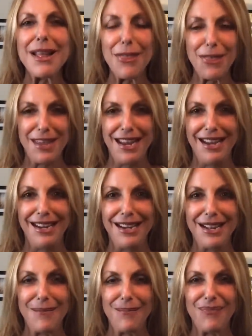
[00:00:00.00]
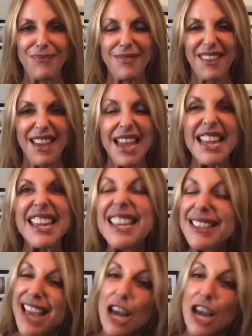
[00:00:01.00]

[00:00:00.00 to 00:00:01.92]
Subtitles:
thing, he's